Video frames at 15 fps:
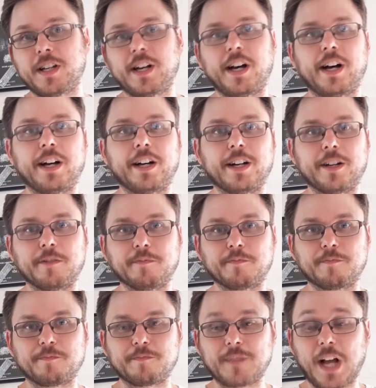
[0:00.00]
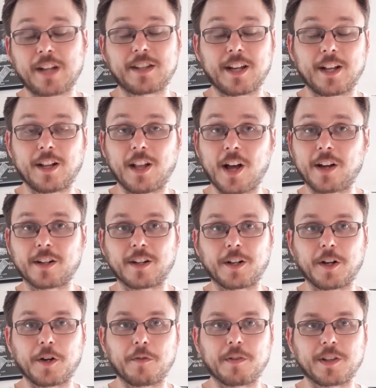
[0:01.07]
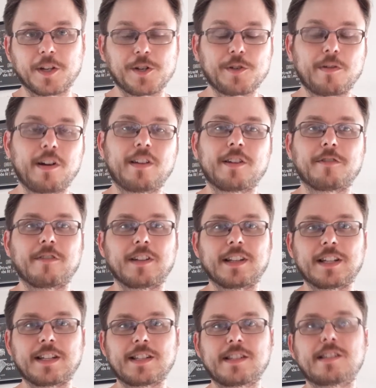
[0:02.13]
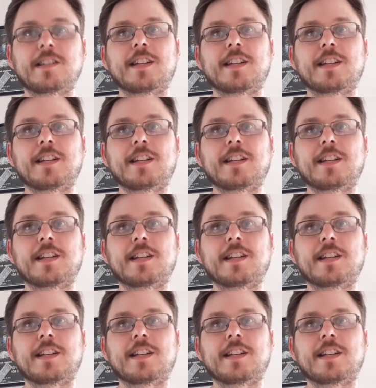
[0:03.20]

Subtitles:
not that long ago when the trailer released,